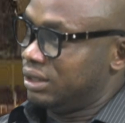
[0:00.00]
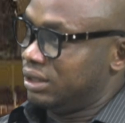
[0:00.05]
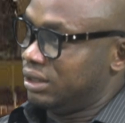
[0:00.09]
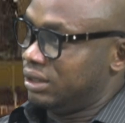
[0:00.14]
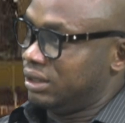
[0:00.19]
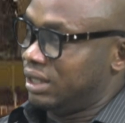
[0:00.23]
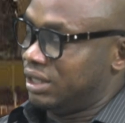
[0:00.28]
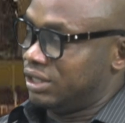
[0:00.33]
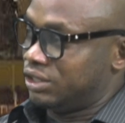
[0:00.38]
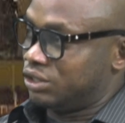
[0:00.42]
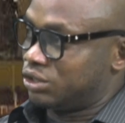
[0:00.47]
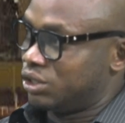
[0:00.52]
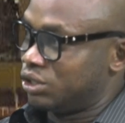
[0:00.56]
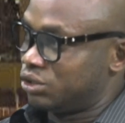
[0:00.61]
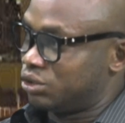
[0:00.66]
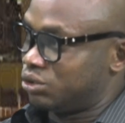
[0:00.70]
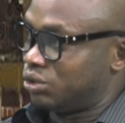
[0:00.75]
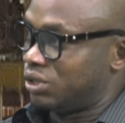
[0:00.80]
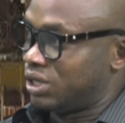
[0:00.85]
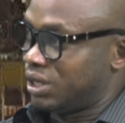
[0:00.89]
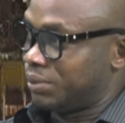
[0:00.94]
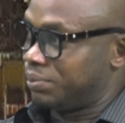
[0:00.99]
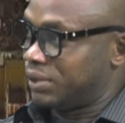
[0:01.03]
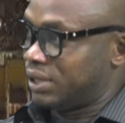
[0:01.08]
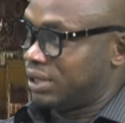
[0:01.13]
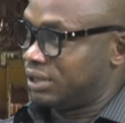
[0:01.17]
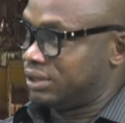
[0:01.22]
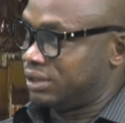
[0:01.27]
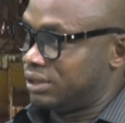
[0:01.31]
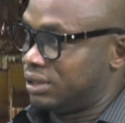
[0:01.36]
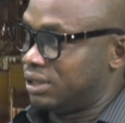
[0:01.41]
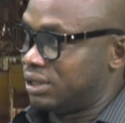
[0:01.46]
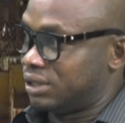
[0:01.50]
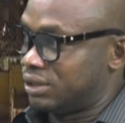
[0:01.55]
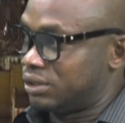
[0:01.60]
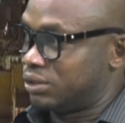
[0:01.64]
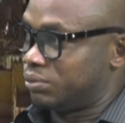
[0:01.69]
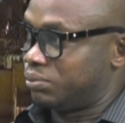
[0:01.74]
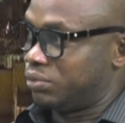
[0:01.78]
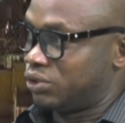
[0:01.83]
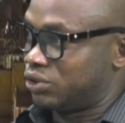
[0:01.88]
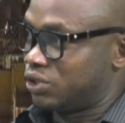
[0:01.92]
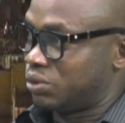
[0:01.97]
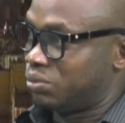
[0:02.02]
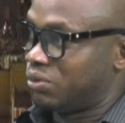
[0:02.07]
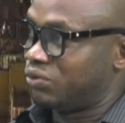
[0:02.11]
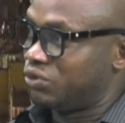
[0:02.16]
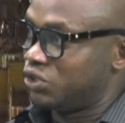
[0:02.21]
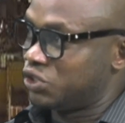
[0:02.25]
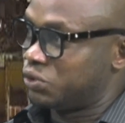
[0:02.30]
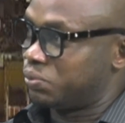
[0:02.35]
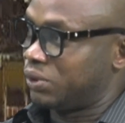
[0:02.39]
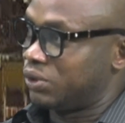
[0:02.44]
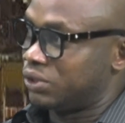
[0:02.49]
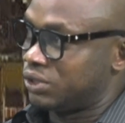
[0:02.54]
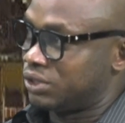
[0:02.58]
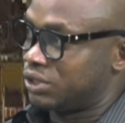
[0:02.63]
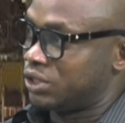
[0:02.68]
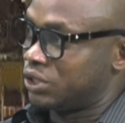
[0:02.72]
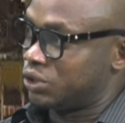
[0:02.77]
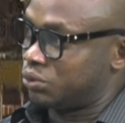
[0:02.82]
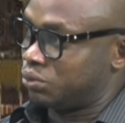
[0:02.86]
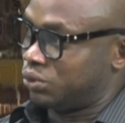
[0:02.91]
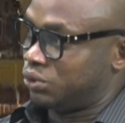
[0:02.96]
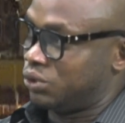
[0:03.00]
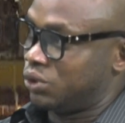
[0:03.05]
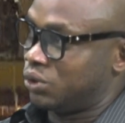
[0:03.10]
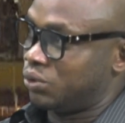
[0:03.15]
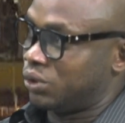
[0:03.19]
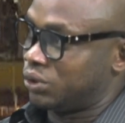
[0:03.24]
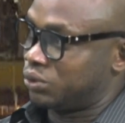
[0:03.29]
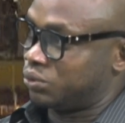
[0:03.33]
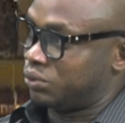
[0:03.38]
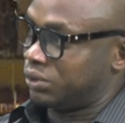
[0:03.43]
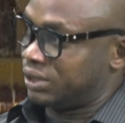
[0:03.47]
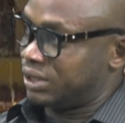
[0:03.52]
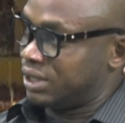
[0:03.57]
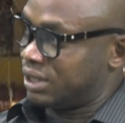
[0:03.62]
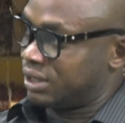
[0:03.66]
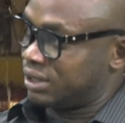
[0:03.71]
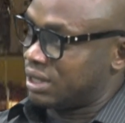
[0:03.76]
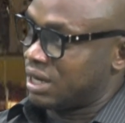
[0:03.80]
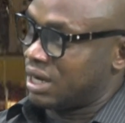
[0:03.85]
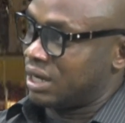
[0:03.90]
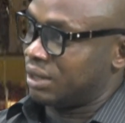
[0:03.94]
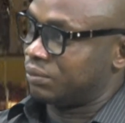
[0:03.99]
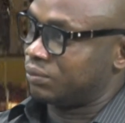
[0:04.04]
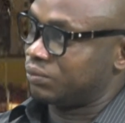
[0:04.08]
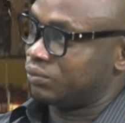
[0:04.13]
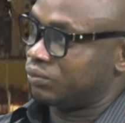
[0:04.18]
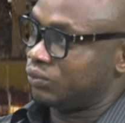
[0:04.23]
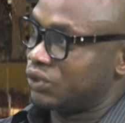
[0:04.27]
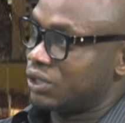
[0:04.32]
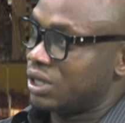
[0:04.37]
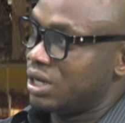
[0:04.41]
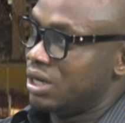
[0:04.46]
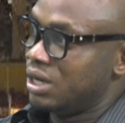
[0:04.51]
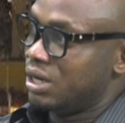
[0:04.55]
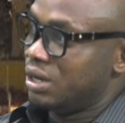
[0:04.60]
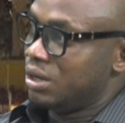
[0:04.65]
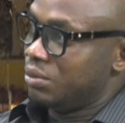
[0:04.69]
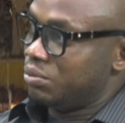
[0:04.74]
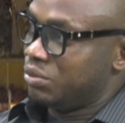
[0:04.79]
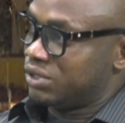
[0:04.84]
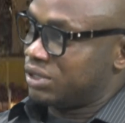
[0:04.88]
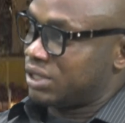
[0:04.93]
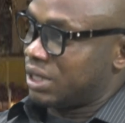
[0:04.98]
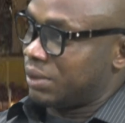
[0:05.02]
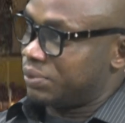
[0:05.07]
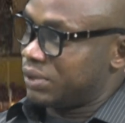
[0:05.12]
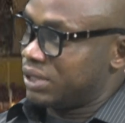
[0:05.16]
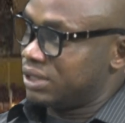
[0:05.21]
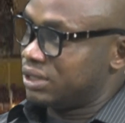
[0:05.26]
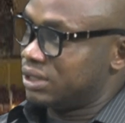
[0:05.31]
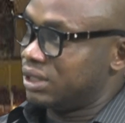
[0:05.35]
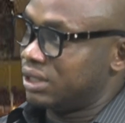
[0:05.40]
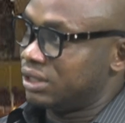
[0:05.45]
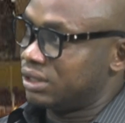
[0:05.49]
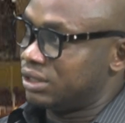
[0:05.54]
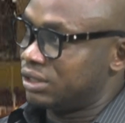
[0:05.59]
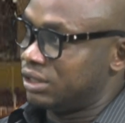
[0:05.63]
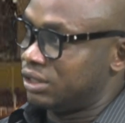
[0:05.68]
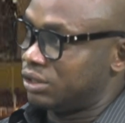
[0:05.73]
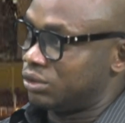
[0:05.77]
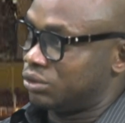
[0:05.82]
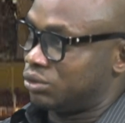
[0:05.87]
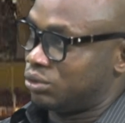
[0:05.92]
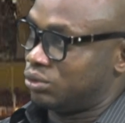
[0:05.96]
that is going to help Nigerians. But some of those policies will do what? Will take time. Mr. President needs to